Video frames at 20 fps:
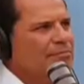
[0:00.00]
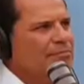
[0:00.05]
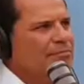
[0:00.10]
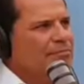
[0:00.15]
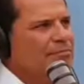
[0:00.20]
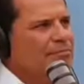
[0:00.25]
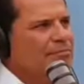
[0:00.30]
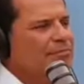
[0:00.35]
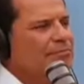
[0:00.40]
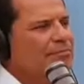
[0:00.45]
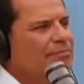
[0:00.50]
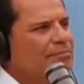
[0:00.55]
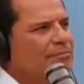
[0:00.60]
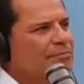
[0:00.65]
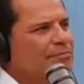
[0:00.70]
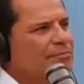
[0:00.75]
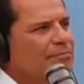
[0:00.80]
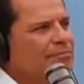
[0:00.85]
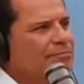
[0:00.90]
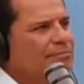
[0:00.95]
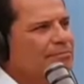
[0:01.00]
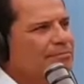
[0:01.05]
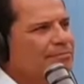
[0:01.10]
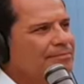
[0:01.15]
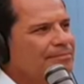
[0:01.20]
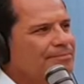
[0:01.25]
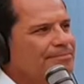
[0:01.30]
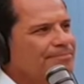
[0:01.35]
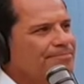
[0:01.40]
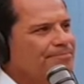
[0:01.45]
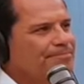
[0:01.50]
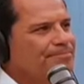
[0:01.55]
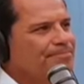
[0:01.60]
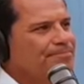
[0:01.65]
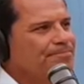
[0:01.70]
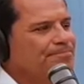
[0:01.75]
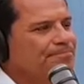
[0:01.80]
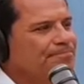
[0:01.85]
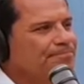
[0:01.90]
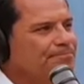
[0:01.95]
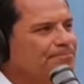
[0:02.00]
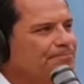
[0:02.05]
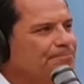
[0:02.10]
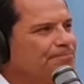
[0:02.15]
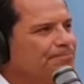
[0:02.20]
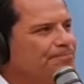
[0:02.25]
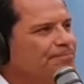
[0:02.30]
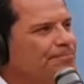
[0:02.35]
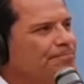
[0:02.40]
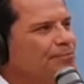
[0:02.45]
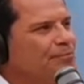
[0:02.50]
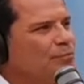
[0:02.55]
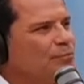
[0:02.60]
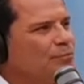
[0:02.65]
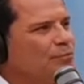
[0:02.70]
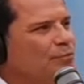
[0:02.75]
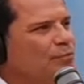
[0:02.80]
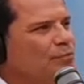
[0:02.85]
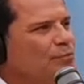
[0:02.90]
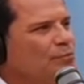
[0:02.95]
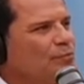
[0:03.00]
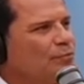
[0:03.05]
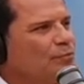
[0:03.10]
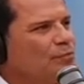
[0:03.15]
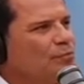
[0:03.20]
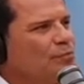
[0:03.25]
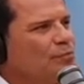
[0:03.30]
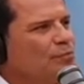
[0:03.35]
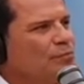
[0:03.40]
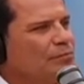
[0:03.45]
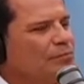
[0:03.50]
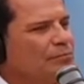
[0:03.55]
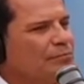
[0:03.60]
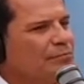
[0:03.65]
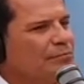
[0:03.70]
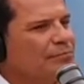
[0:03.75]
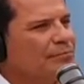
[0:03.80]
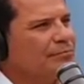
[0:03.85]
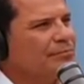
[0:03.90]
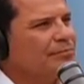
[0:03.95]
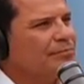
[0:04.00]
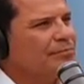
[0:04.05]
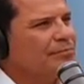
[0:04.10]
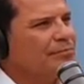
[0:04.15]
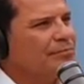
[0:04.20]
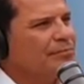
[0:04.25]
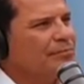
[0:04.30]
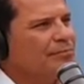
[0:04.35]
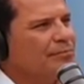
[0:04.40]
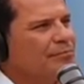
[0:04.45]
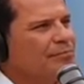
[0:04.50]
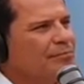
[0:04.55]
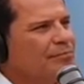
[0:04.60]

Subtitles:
No words are spoken by the person on screen.